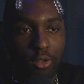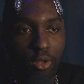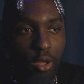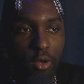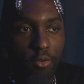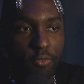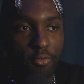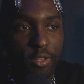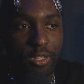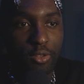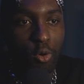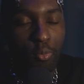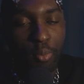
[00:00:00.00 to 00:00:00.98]
love,
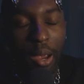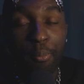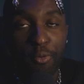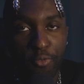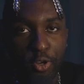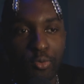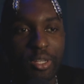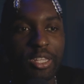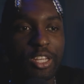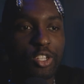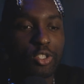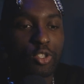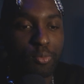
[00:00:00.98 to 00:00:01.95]
you know, I prefer his
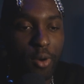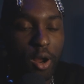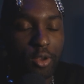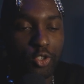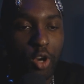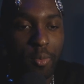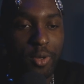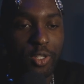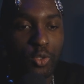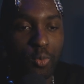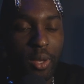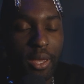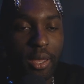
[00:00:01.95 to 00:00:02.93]
rendition to Part Strawberry
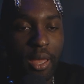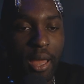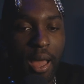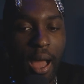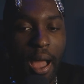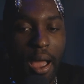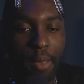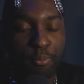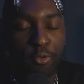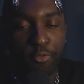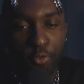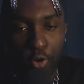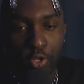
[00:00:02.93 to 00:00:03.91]
Swing. I
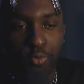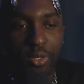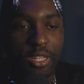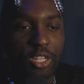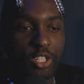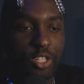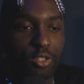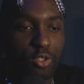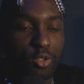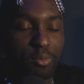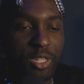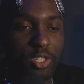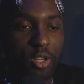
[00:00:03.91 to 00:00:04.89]
prefer his rendition
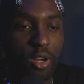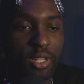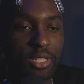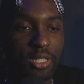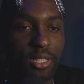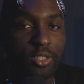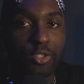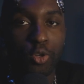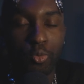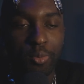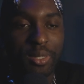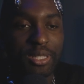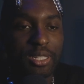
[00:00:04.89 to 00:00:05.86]
to Mr. Hudson's There
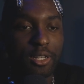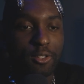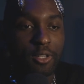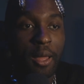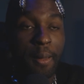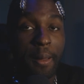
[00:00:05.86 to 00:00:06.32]
Will Be Tears.